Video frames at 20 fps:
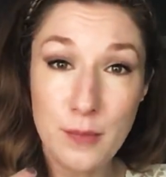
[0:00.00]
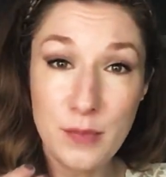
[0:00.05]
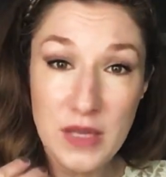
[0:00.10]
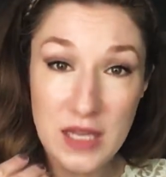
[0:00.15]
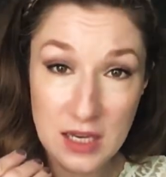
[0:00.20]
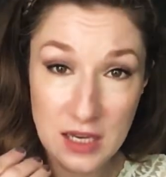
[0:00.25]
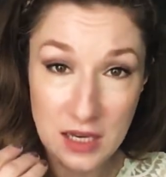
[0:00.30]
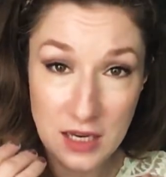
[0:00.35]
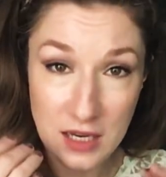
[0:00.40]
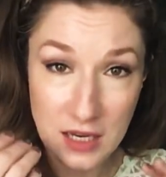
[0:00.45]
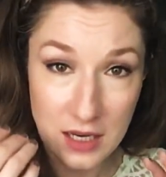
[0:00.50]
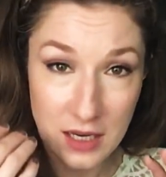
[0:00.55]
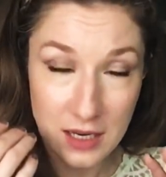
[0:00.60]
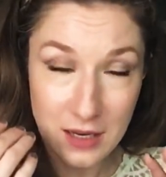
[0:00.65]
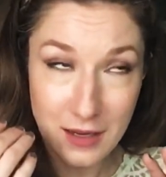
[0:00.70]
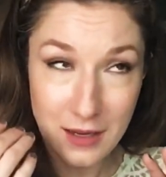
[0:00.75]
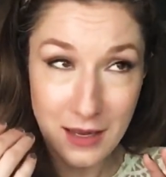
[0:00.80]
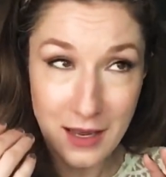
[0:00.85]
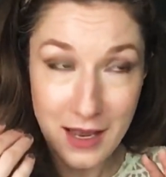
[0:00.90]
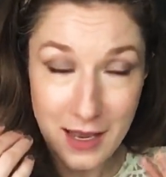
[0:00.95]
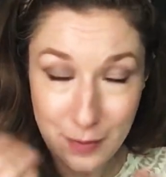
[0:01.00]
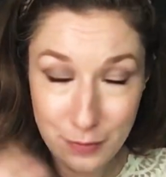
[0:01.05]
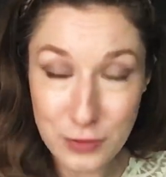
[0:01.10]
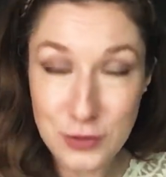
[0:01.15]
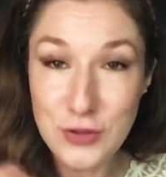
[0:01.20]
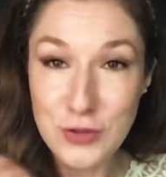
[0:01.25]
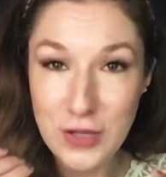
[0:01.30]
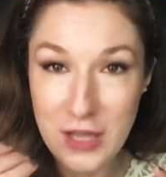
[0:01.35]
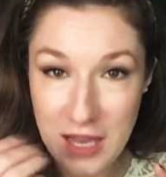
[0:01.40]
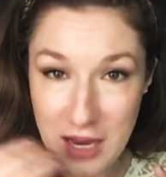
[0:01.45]
be
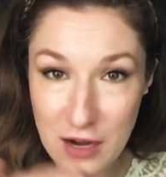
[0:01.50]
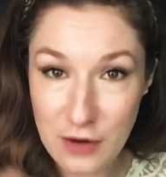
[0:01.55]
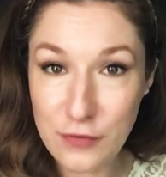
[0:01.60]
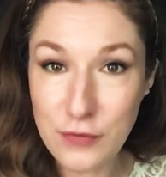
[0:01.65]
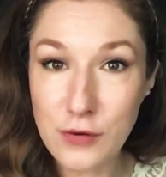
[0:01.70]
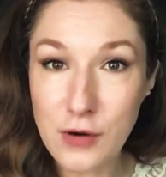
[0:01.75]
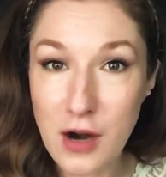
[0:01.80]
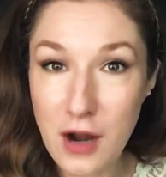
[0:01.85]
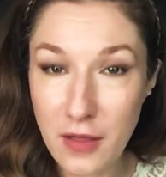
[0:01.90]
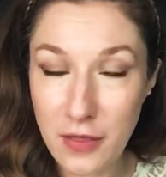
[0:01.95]
able to care for